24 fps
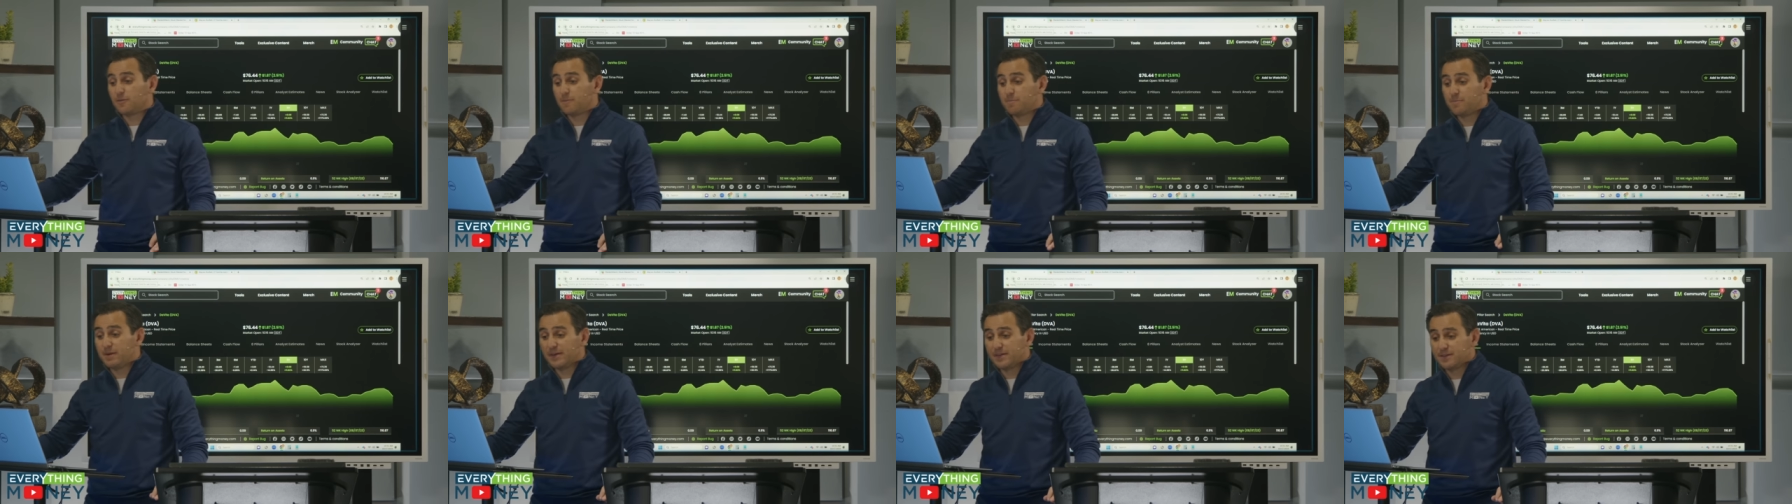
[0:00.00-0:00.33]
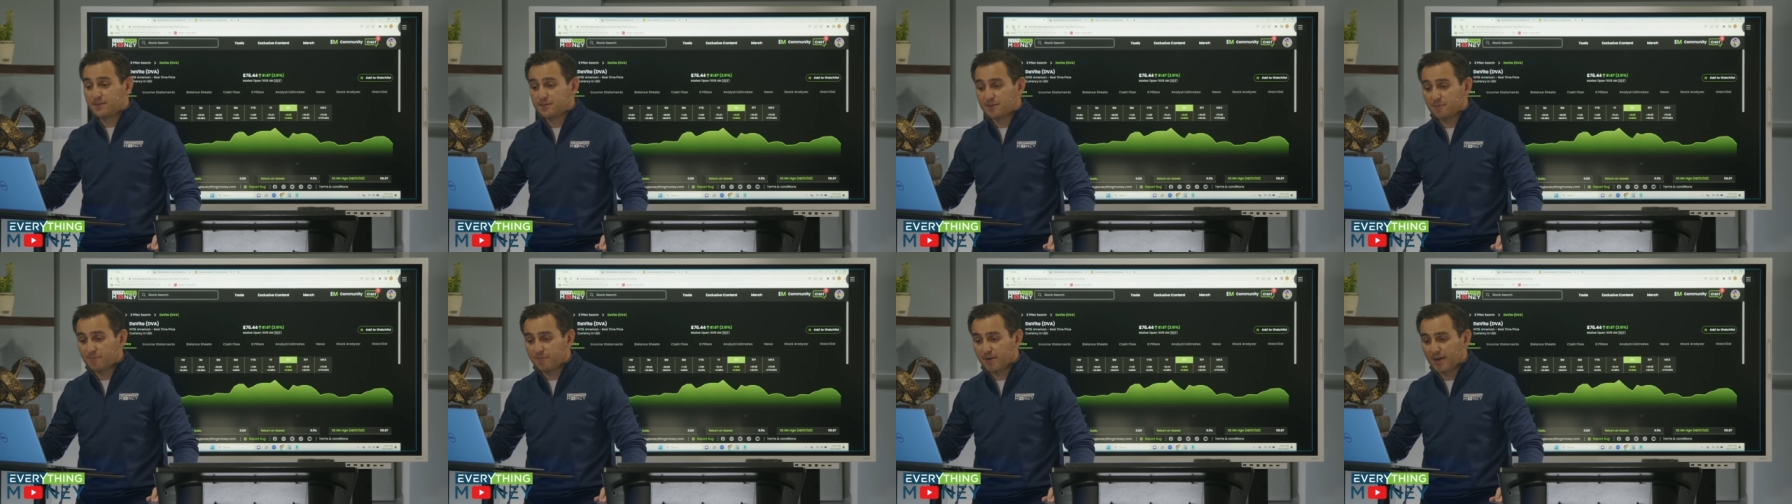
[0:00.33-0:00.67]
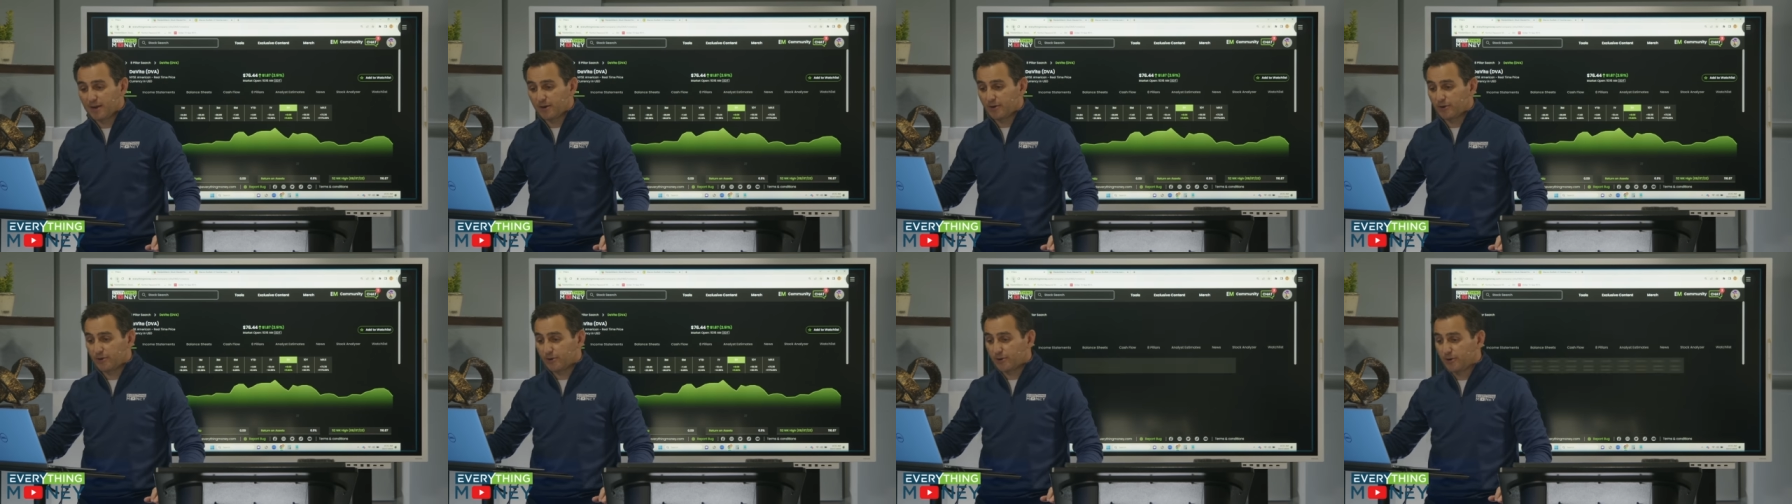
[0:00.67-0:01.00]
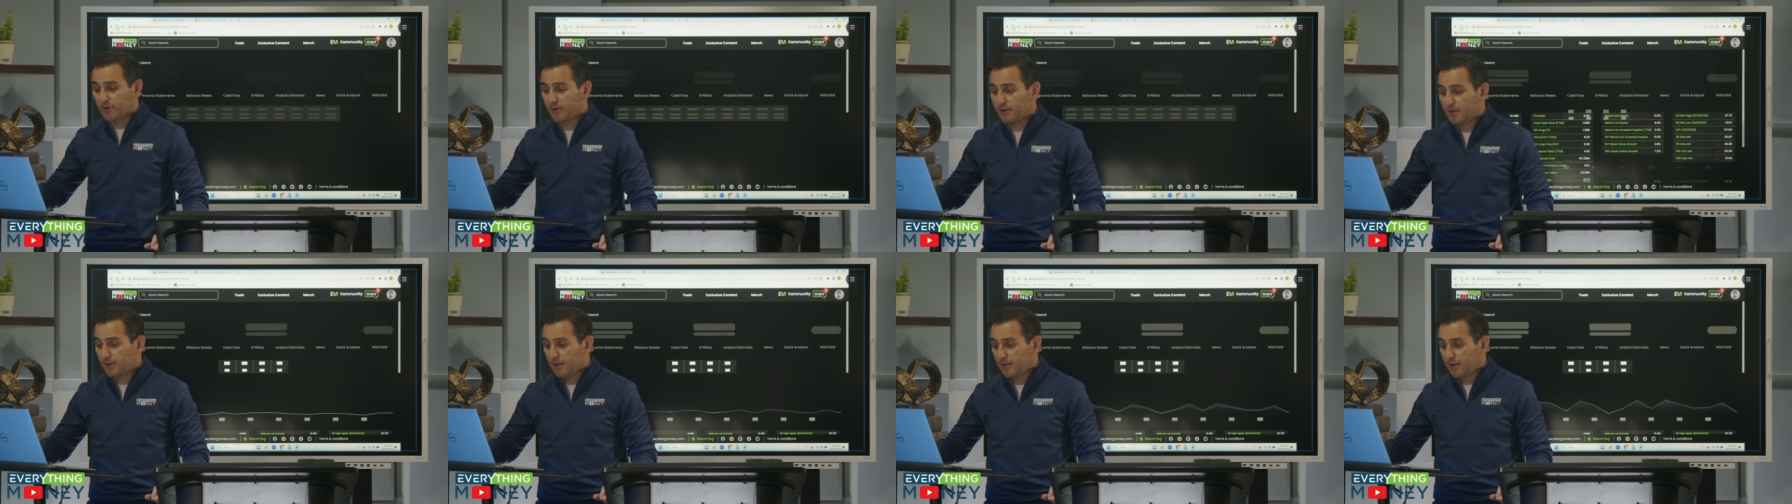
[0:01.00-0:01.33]
biggest competitor.
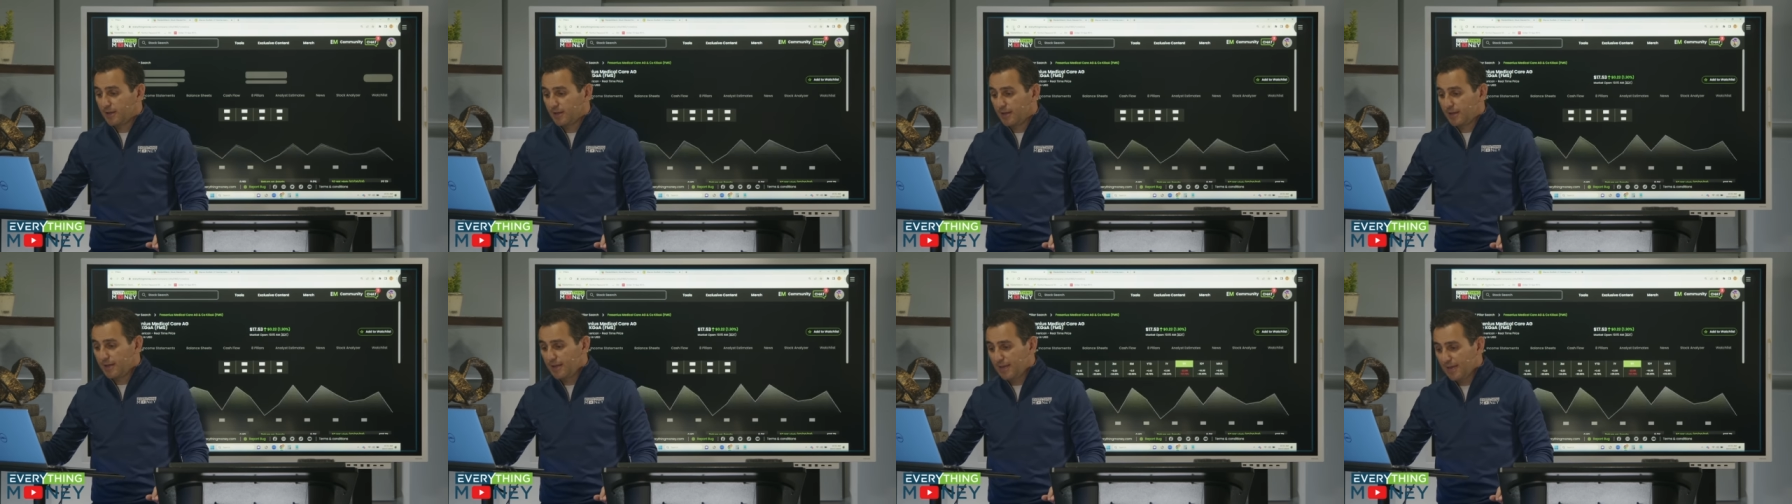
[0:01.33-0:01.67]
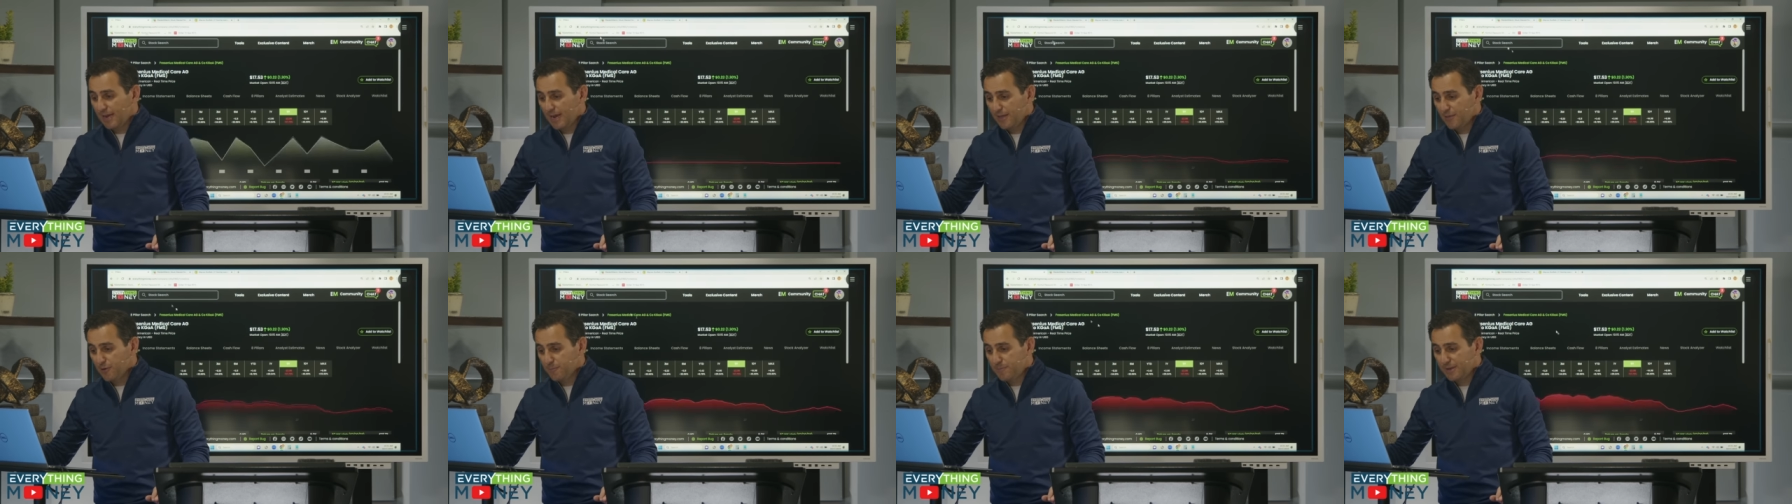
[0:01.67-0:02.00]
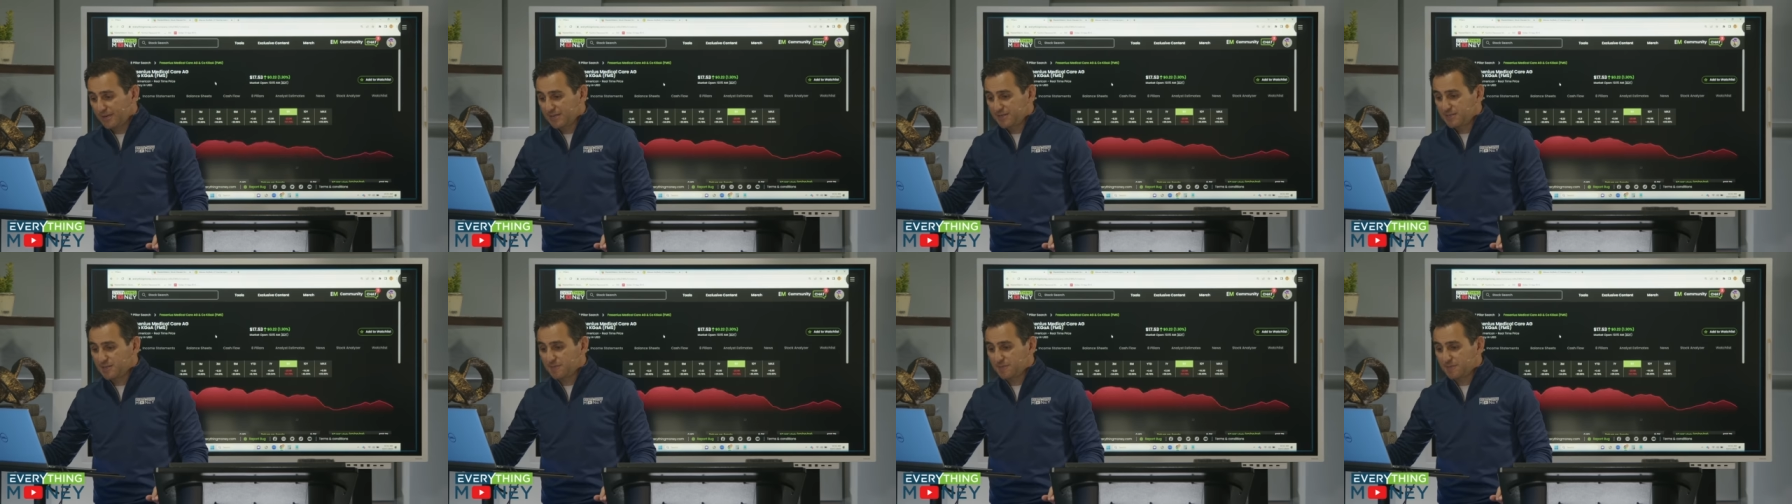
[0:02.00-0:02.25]
And their biggest